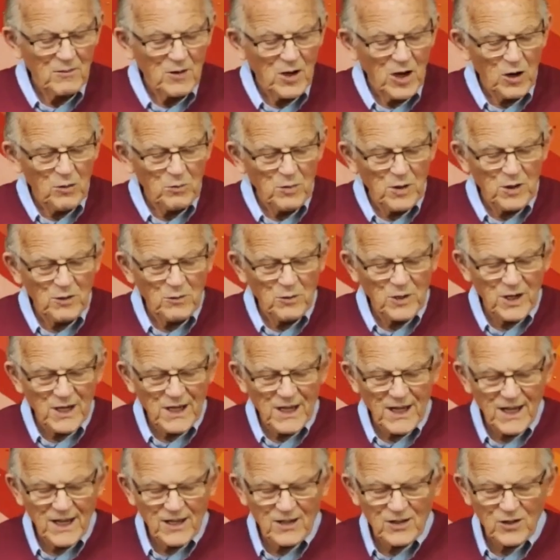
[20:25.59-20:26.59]
but we
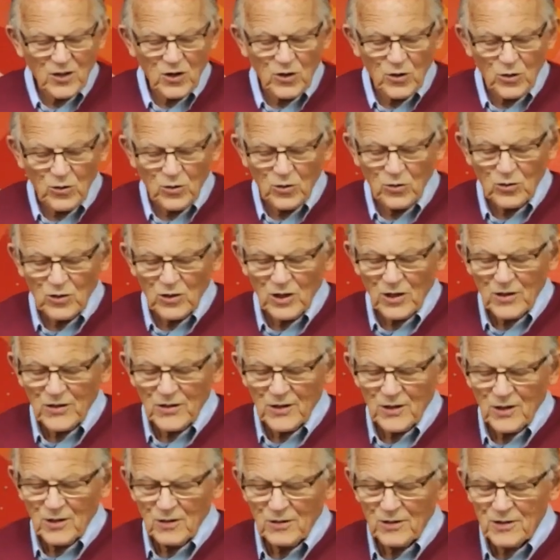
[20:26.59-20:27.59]
can call on the
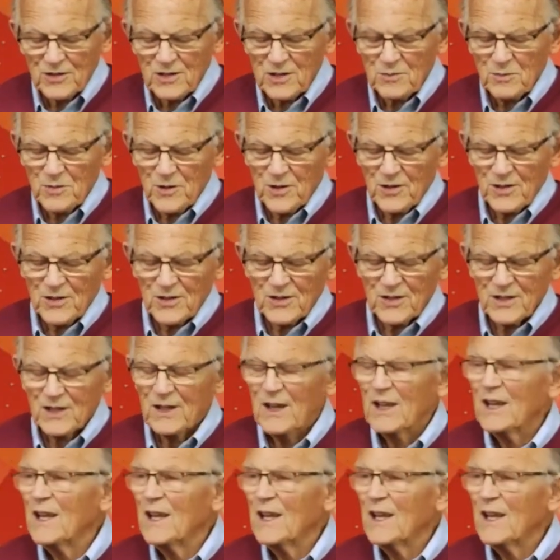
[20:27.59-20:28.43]
Holy Spirit